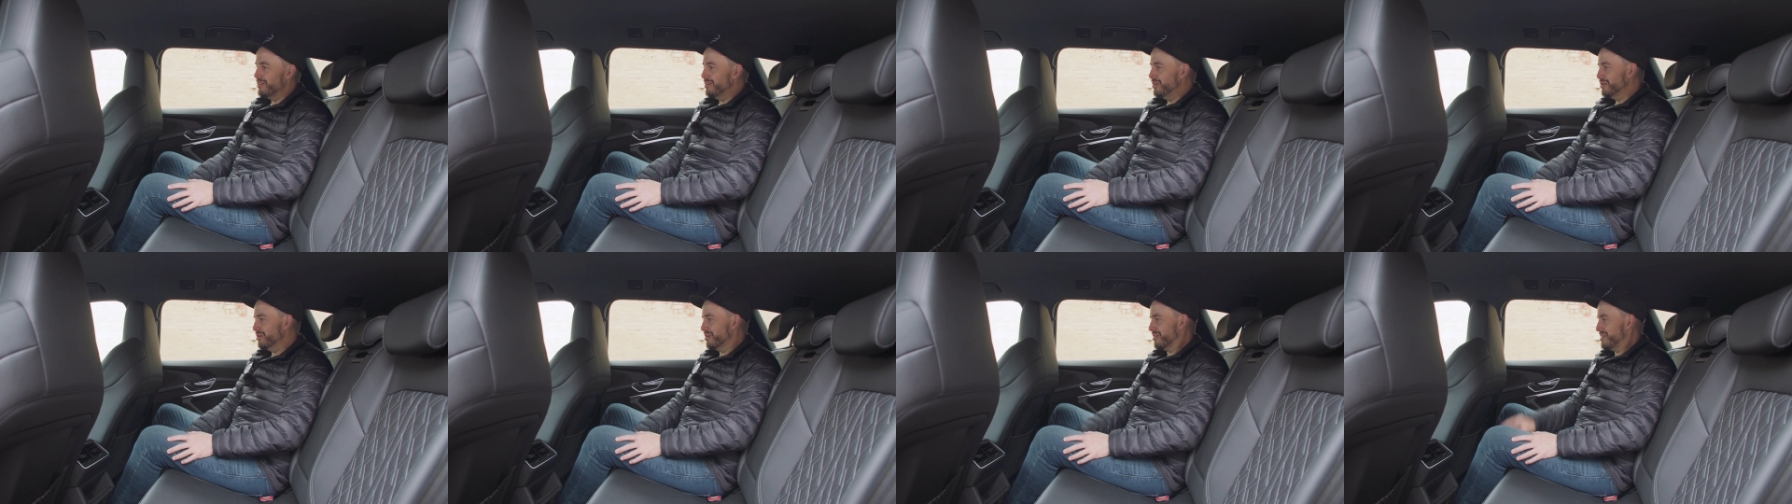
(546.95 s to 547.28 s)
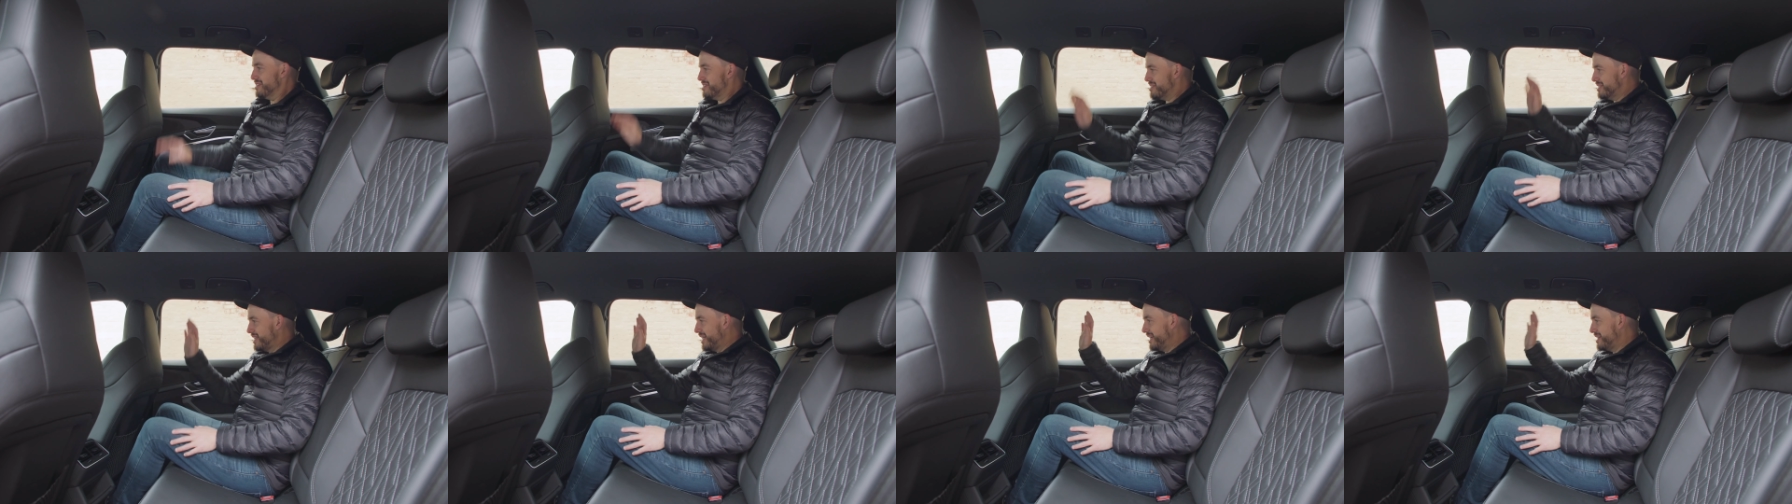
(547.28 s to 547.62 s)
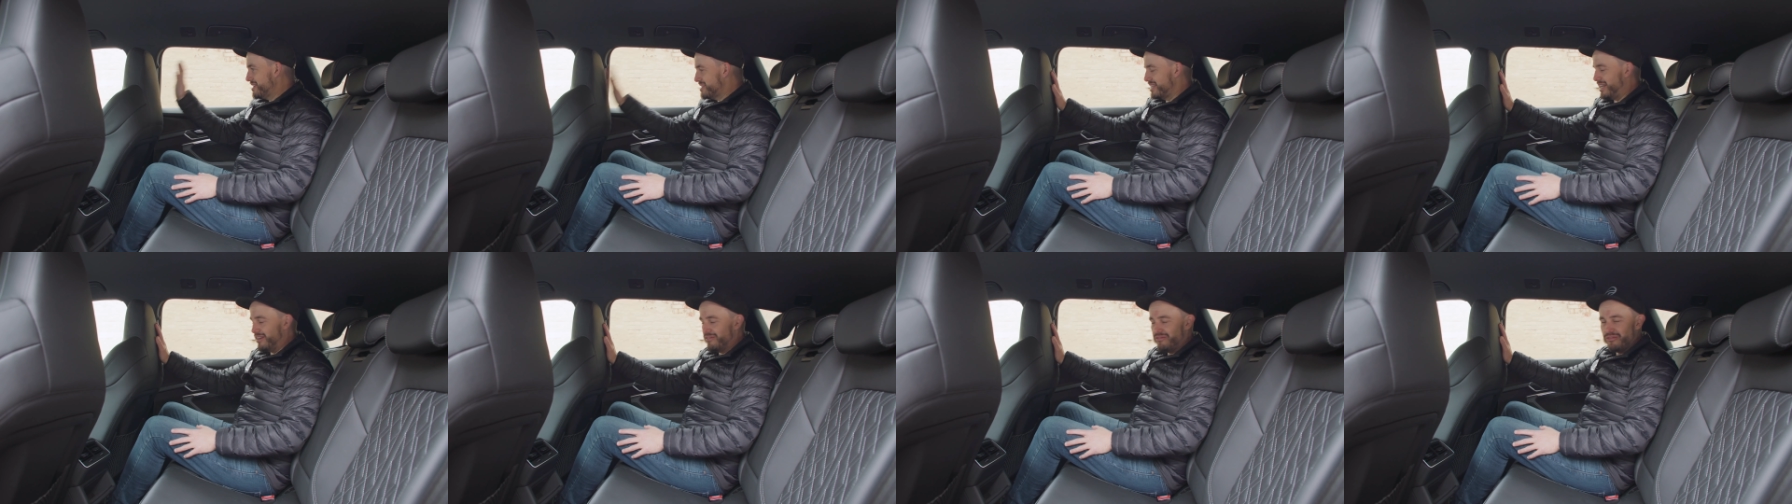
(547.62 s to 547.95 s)
Look, this seat
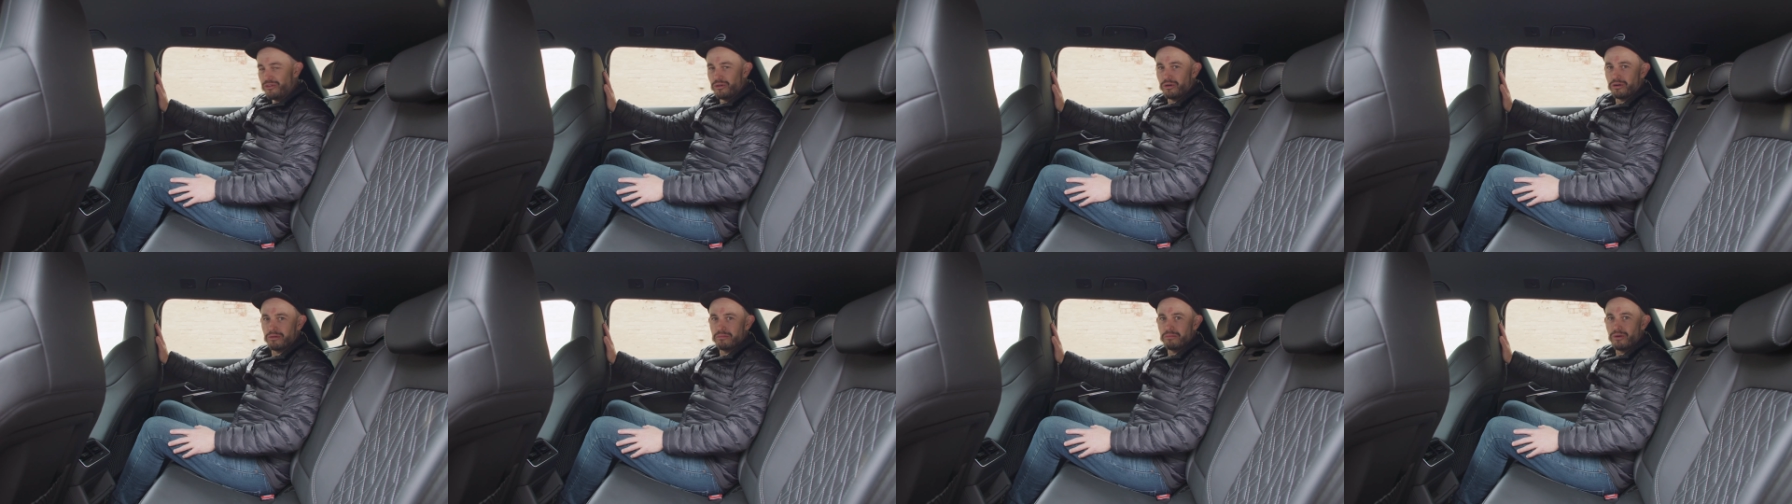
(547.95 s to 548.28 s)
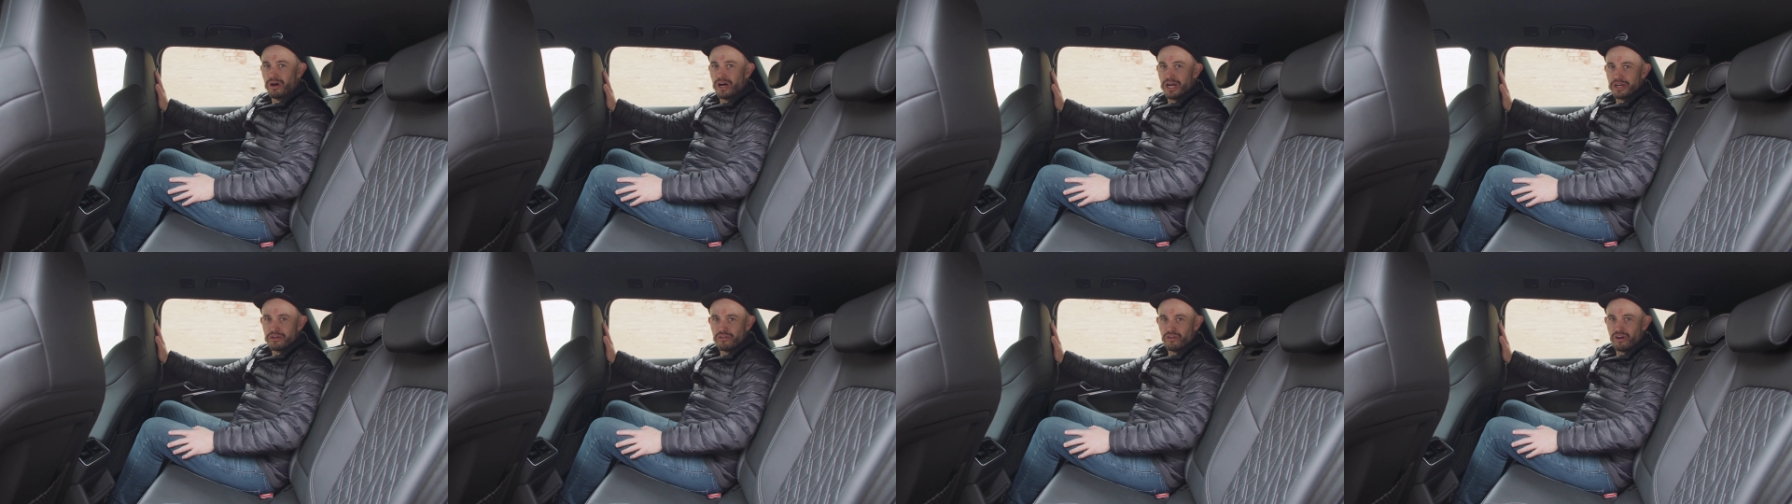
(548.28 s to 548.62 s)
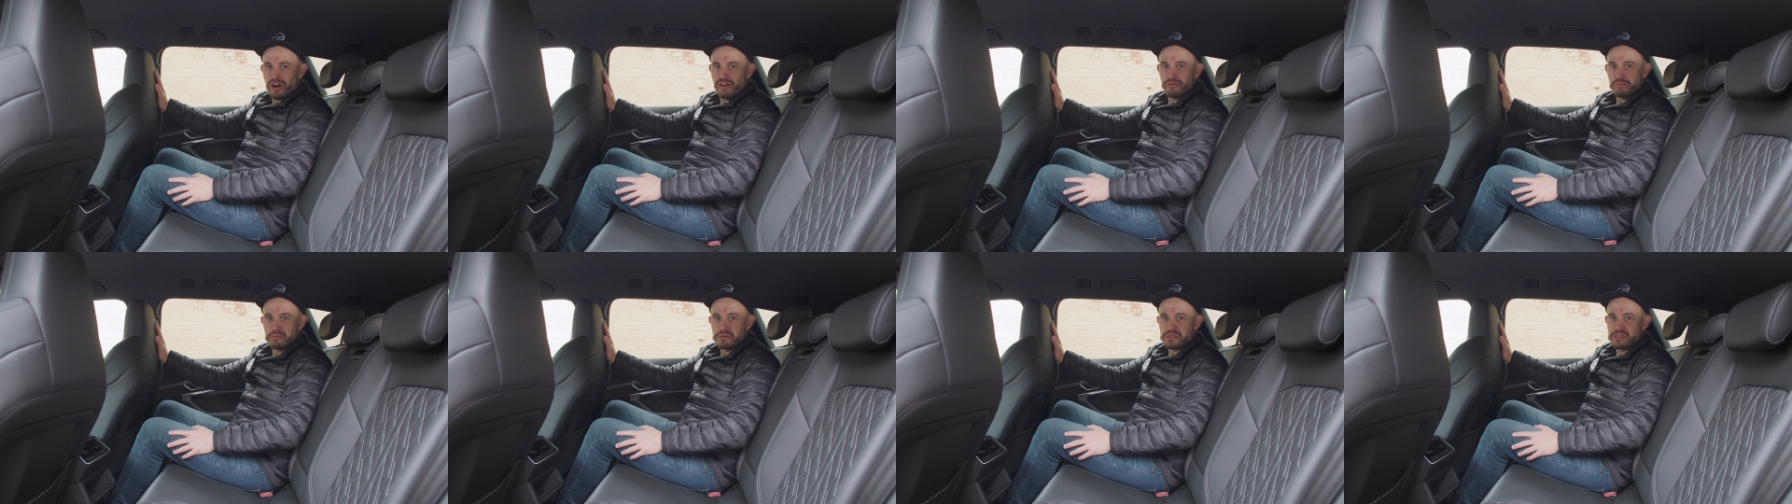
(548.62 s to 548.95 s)
is set for my
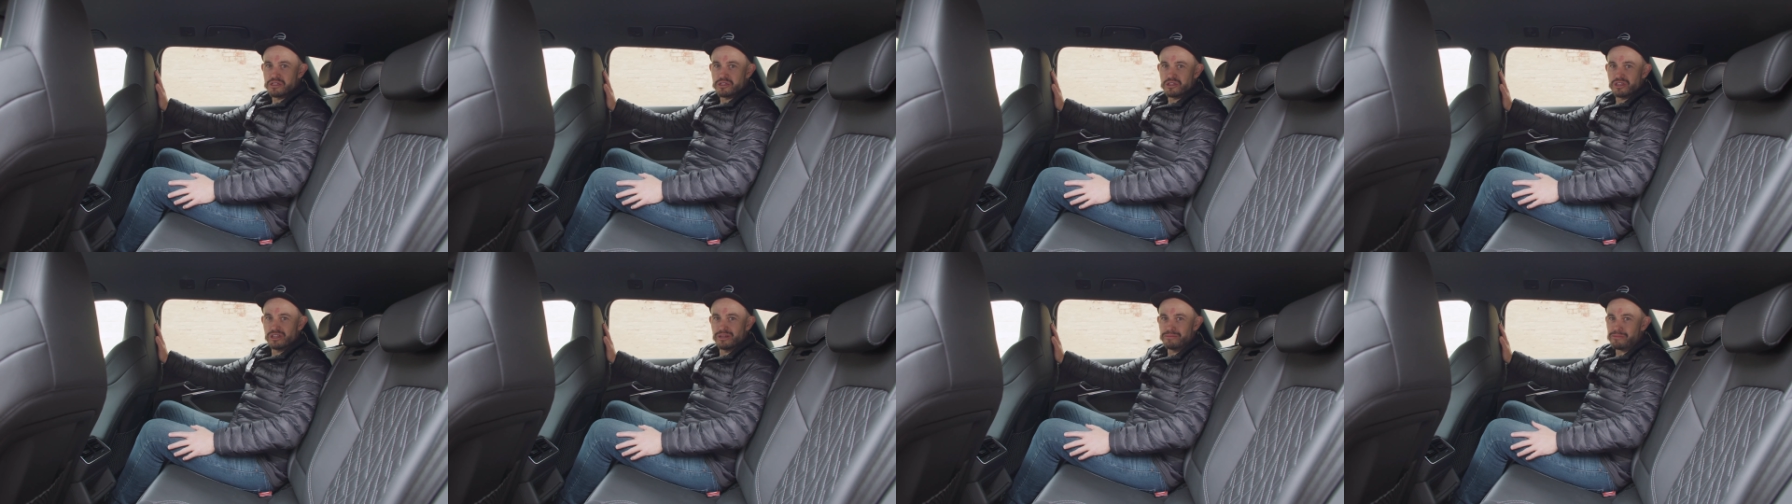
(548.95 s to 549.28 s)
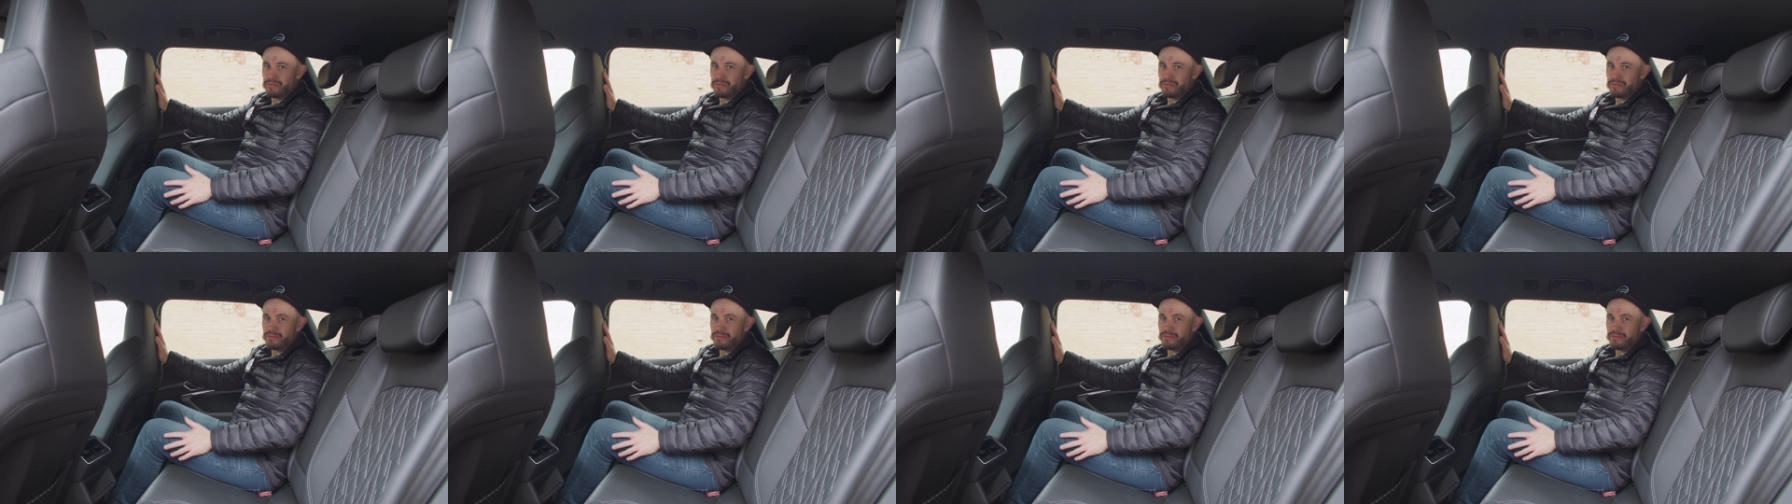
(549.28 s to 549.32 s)
driving position.